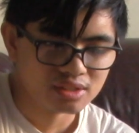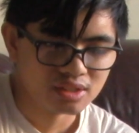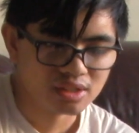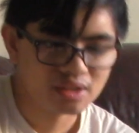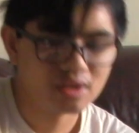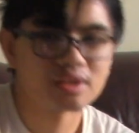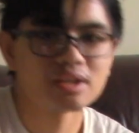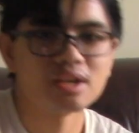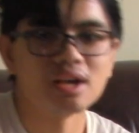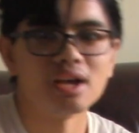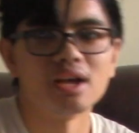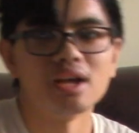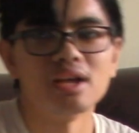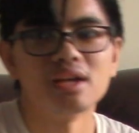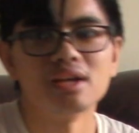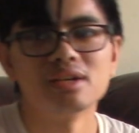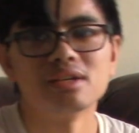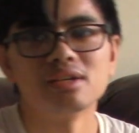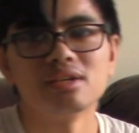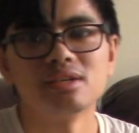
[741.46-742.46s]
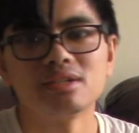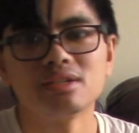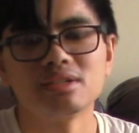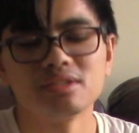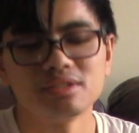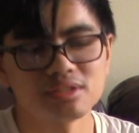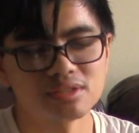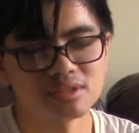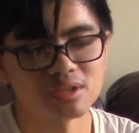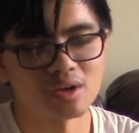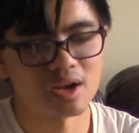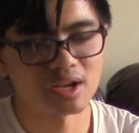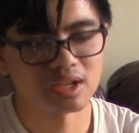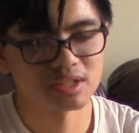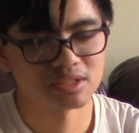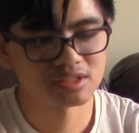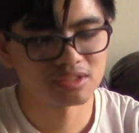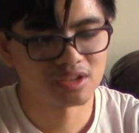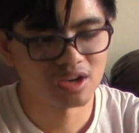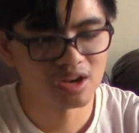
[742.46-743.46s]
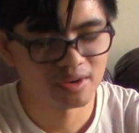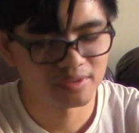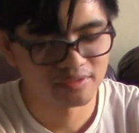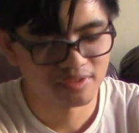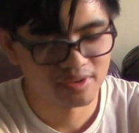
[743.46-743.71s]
Okay, so I can start